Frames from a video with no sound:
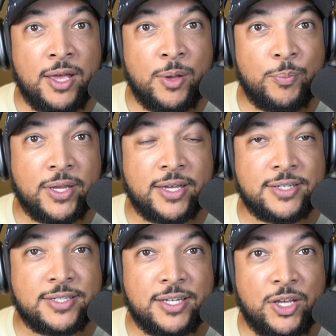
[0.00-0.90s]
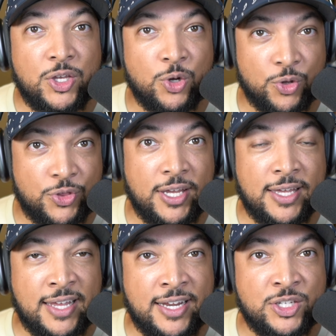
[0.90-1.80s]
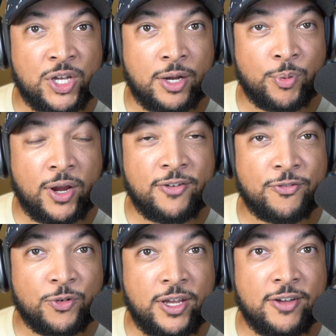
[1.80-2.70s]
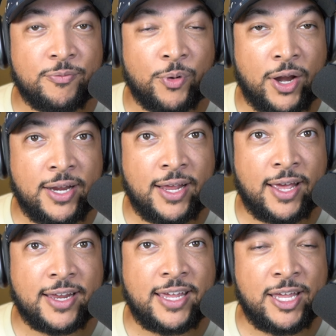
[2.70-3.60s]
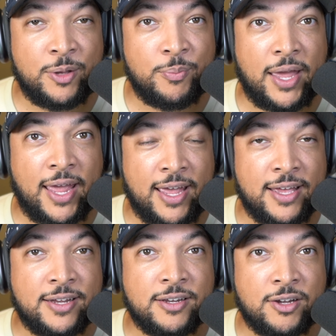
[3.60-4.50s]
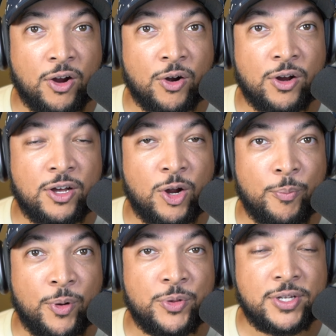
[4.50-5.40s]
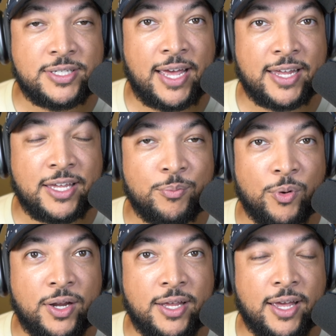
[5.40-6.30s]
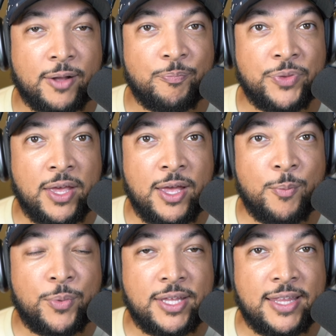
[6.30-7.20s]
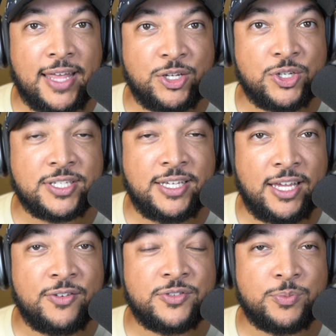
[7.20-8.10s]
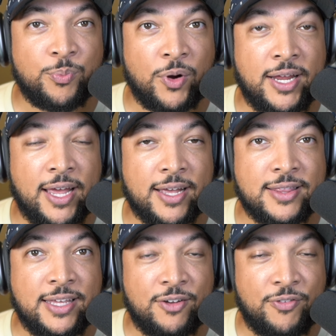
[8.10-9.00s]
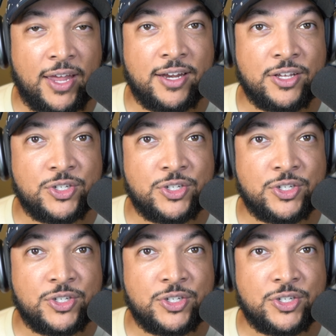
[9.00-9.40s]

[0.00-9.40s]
because you're thinking that he's going to break free of Brainiac. Him and Kara are both attacking Brainiac, but then that just gives Brainiac the advantage